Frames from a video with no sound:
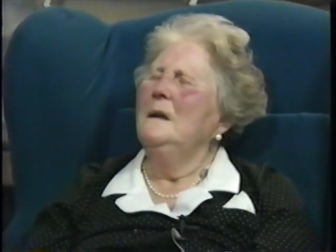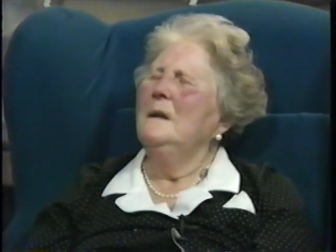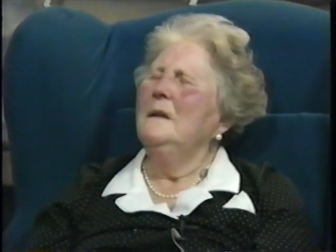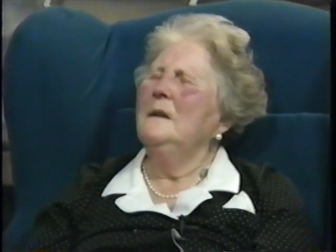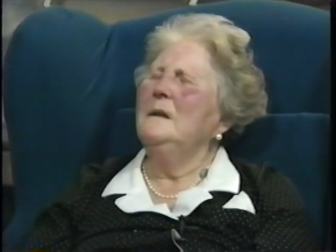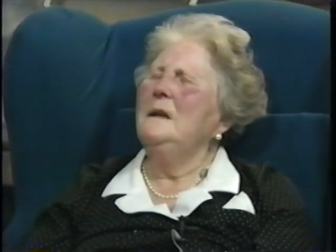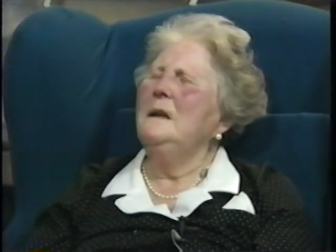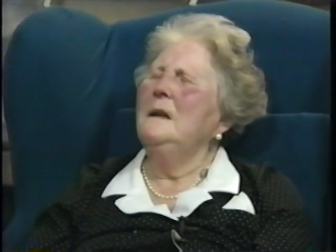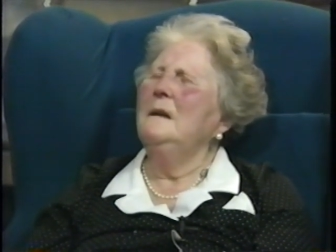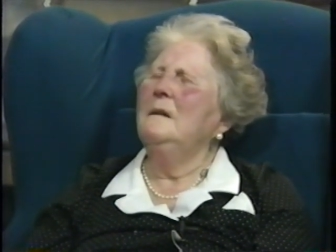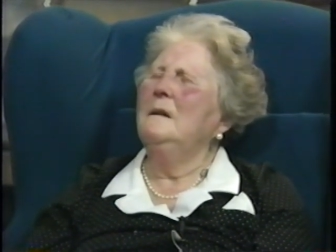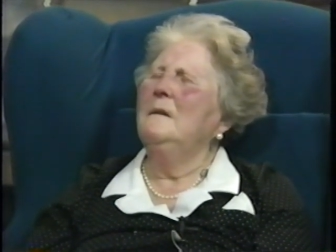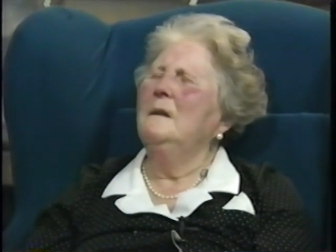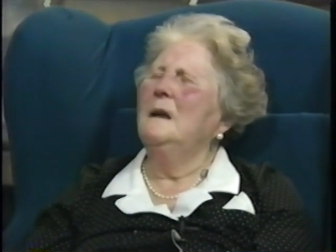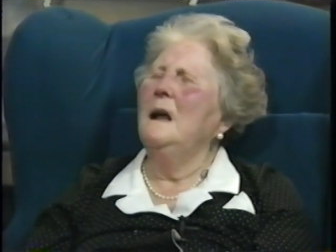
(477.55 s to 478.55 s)
that he
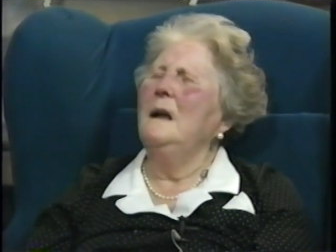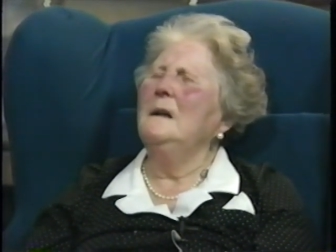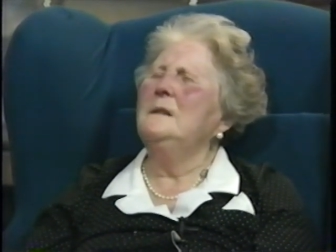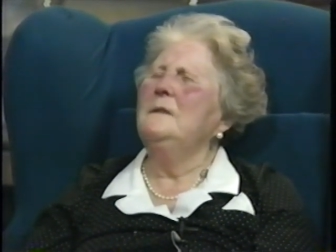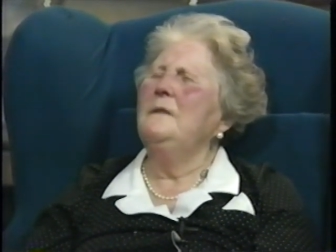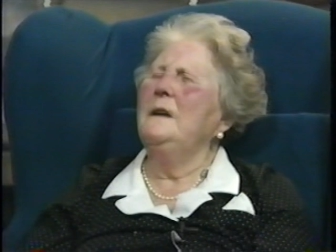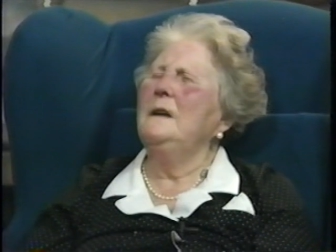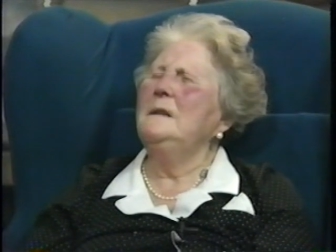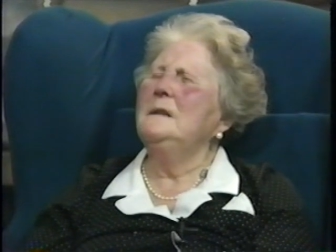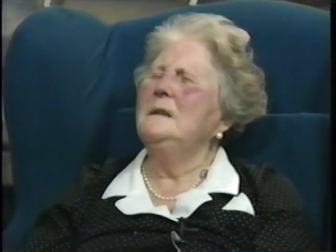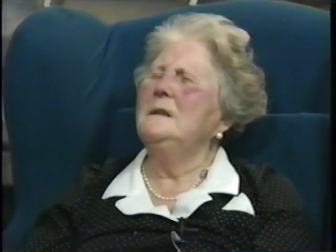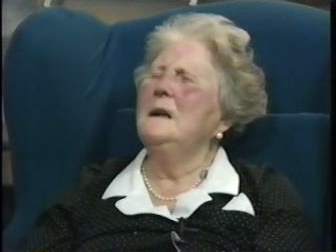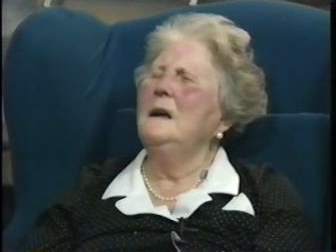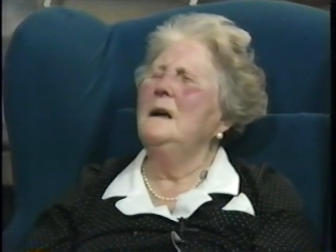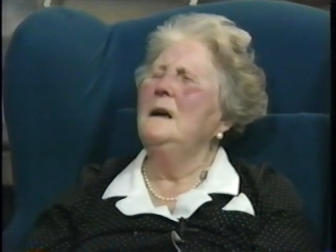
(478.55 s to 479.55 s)
cultivated
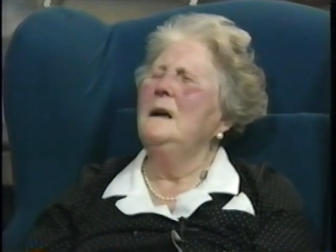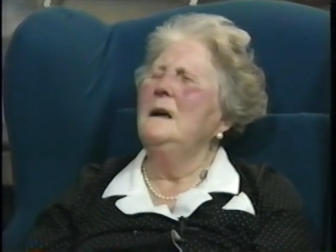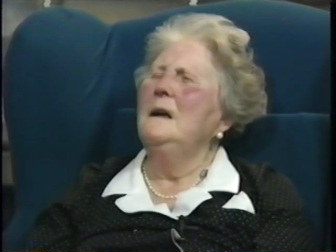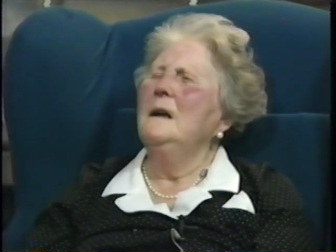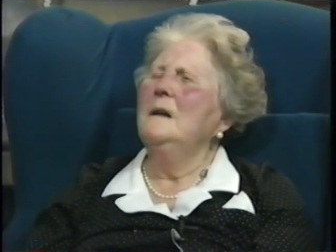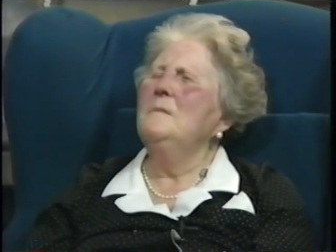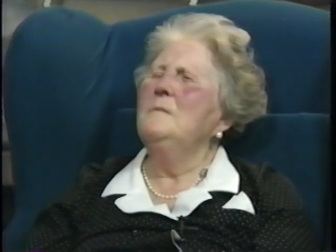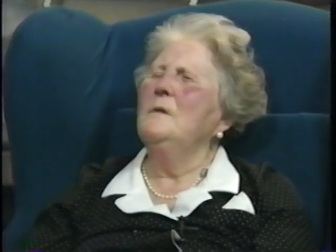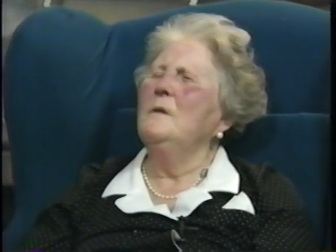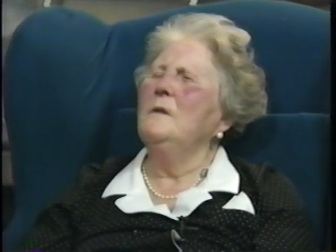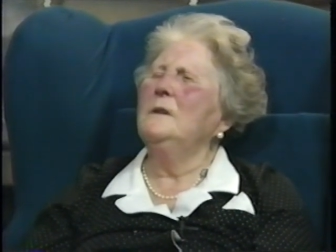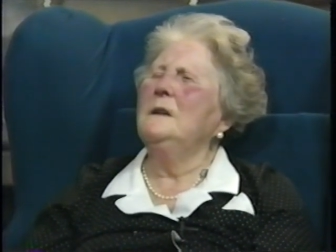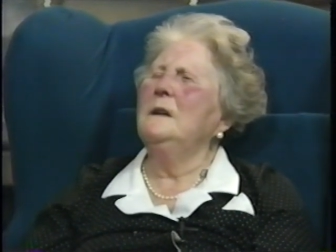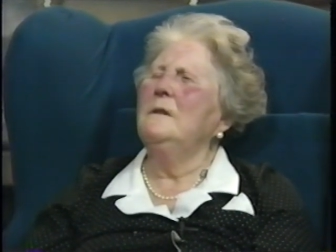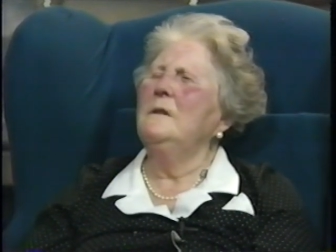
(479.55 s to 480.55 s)
her and brought
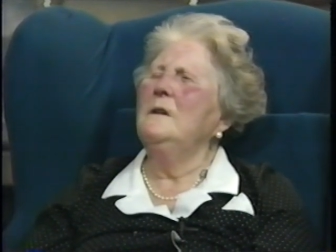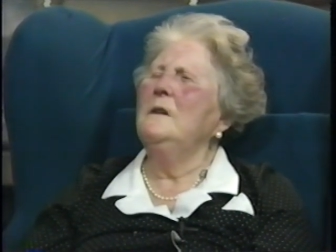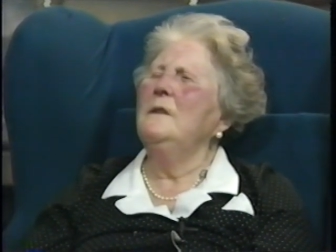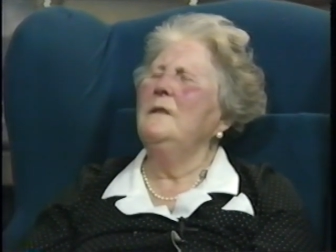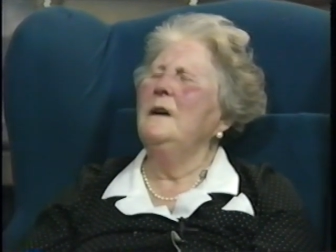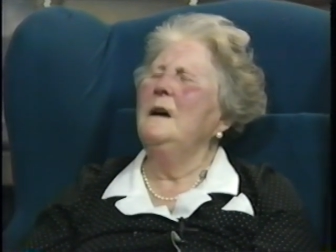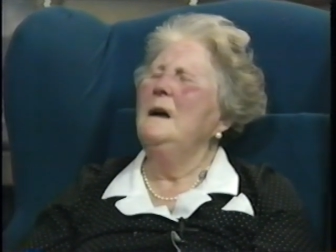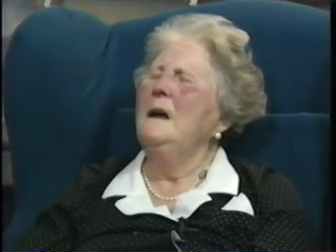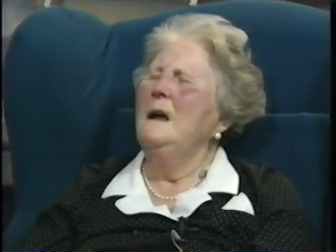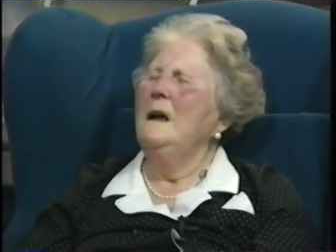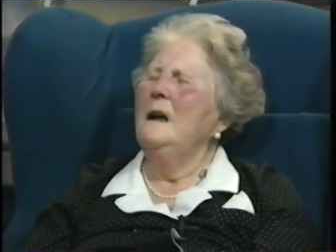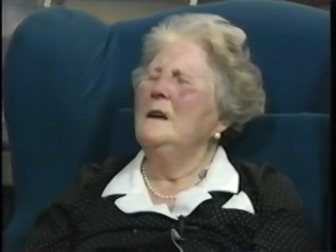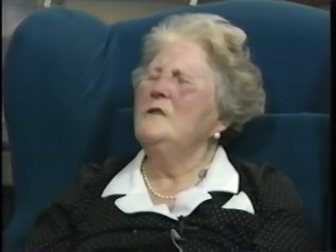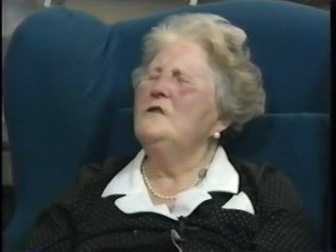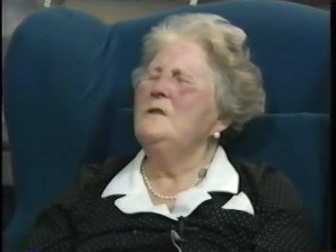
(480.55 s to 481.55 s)
her over,
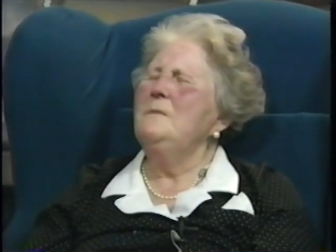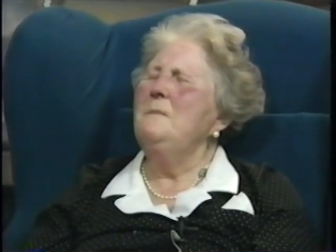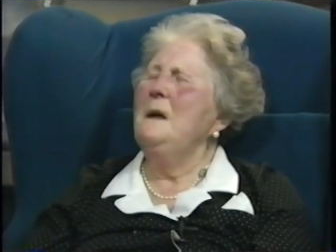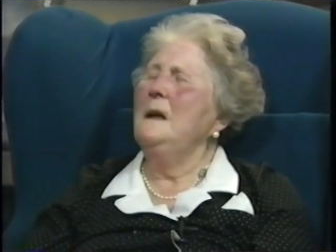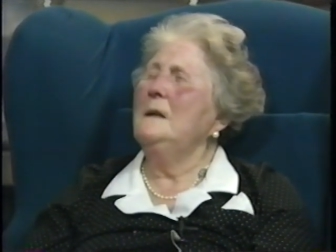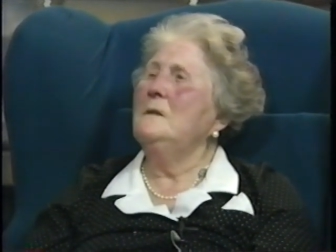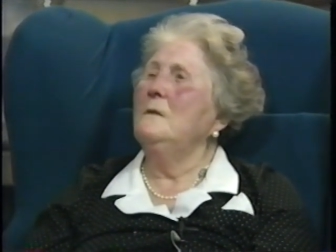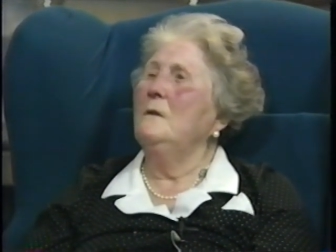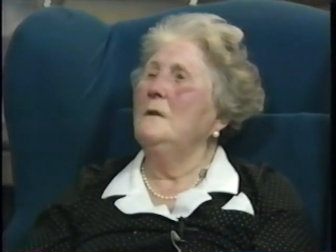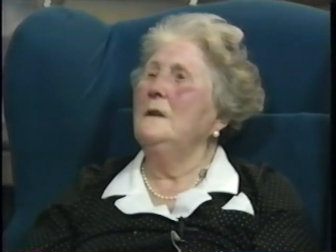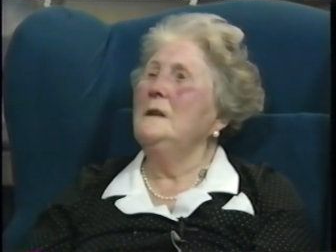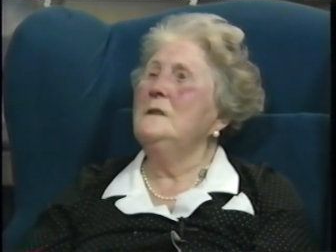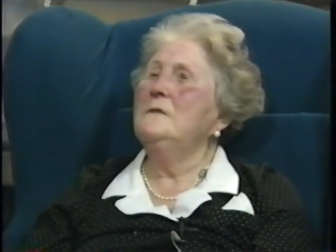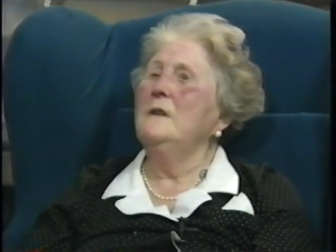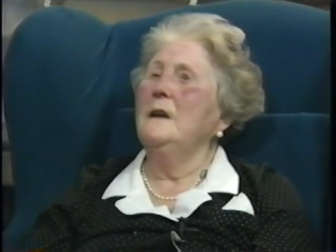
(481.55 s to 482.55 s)
and she met all
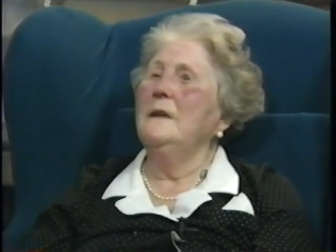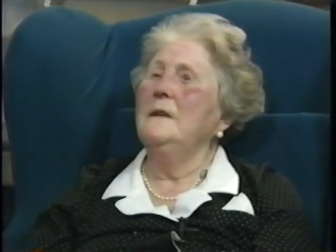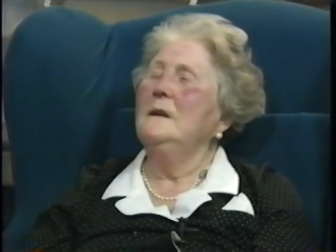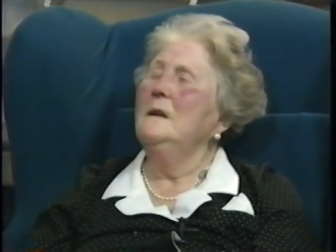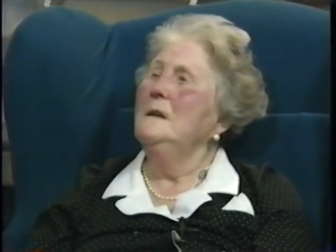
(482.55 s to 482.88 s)
these rather